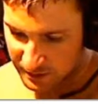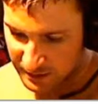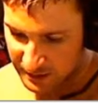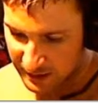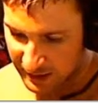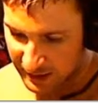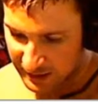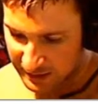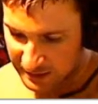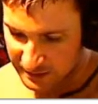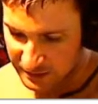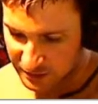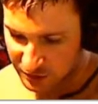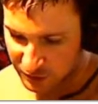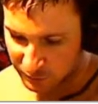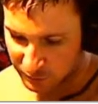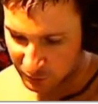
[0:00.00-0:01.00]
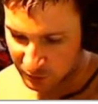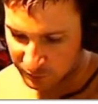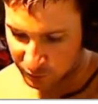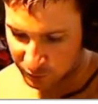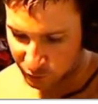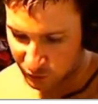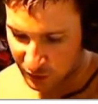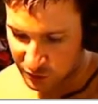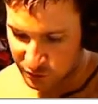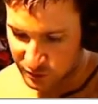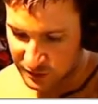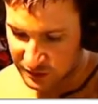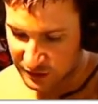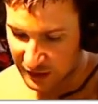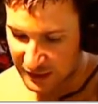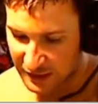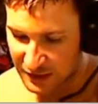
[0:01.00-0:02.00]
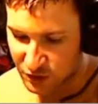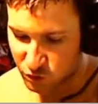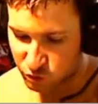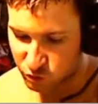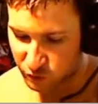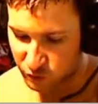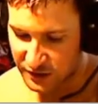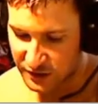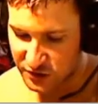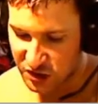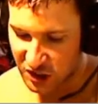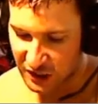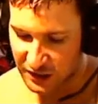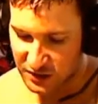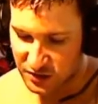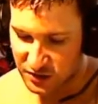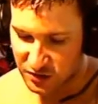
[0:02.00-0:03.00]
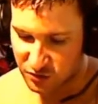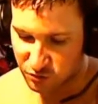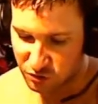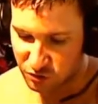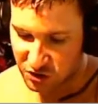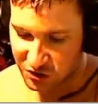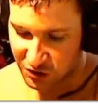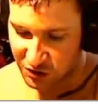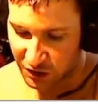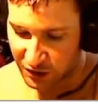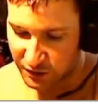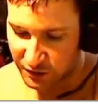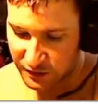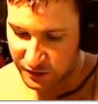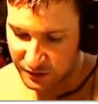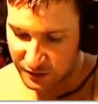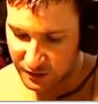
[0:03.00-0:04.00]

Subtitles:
He has Spark Barrage, which is a great chance to stun.